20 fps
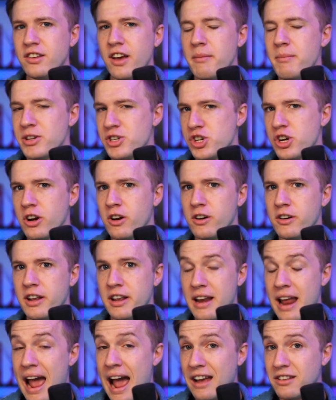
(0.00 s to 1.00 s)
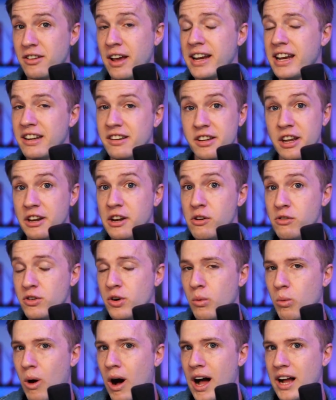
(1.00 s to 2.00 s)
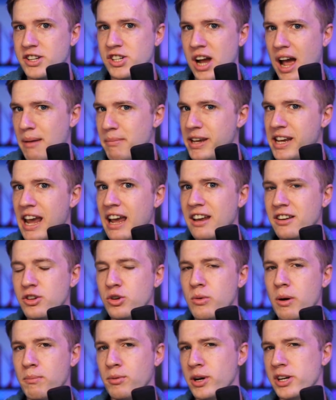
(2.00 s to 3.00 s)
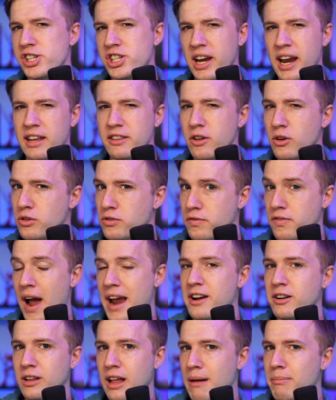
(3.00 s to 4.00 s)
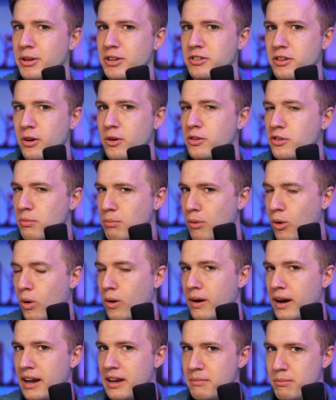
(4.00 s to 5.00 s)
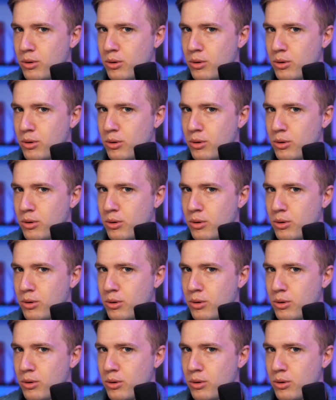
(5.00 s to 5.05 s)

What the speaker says: I matured and as I continued to watch, I began to appreciate those final episodes more and